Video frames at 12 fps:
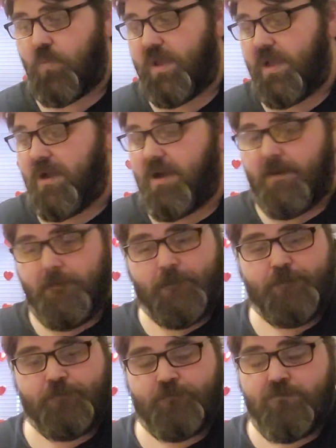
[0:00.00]
we are
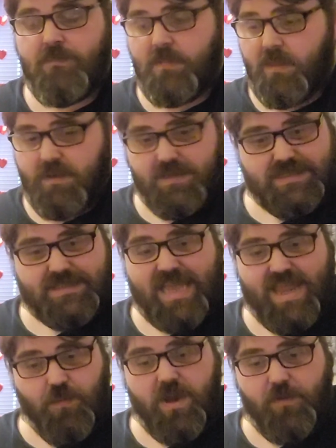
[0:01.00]

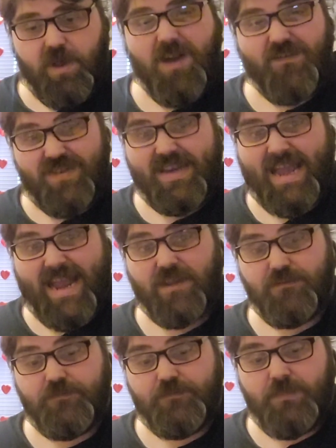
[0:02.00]
staying where we are for now.